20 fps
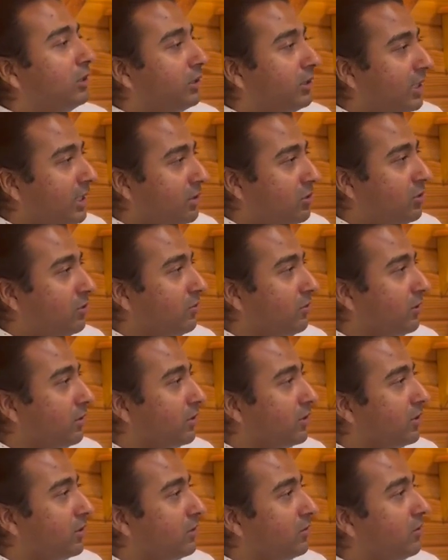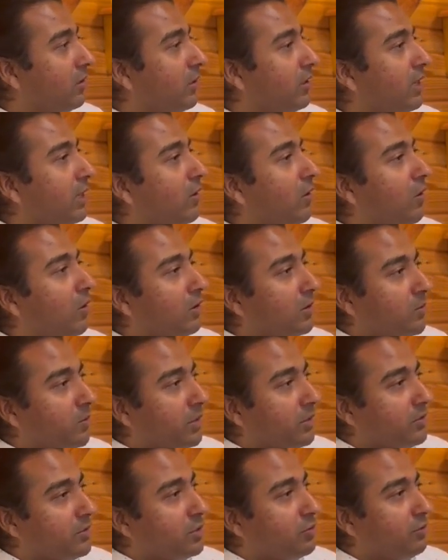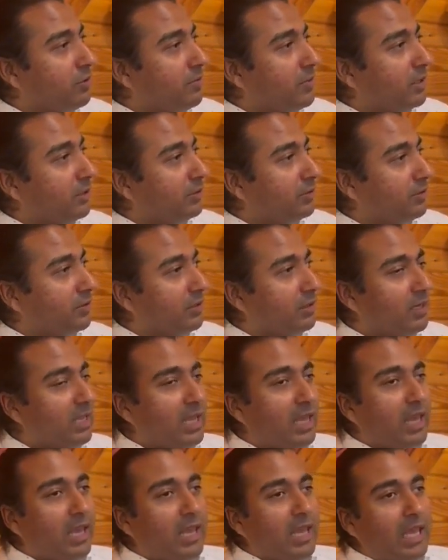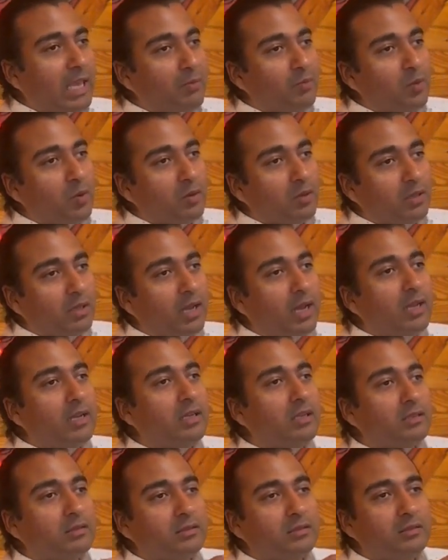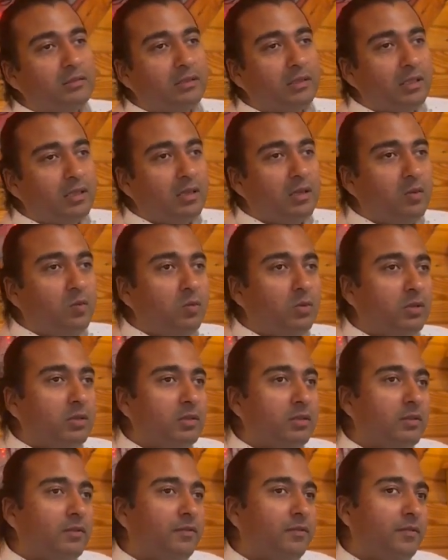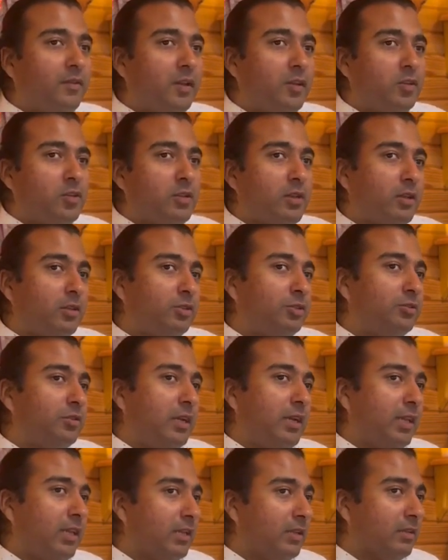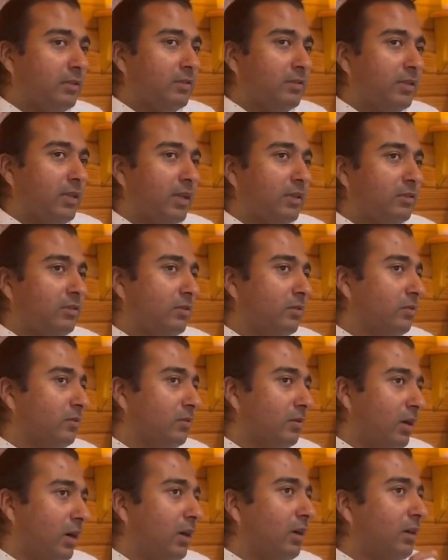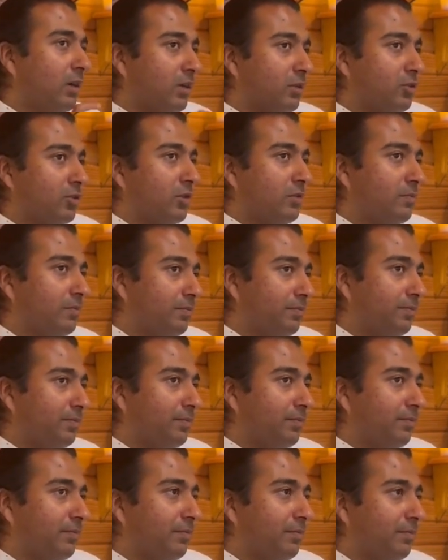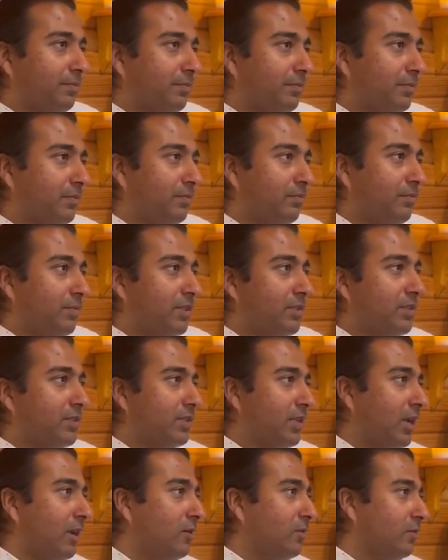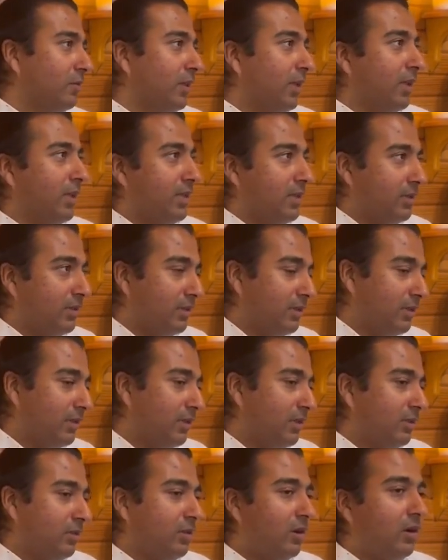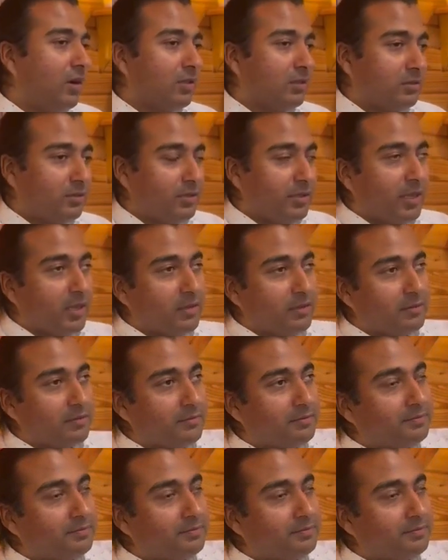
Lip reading: teach students to get all the way to stream entry, and Moggallana would finish their training to get to arhatship. This is how they taught together.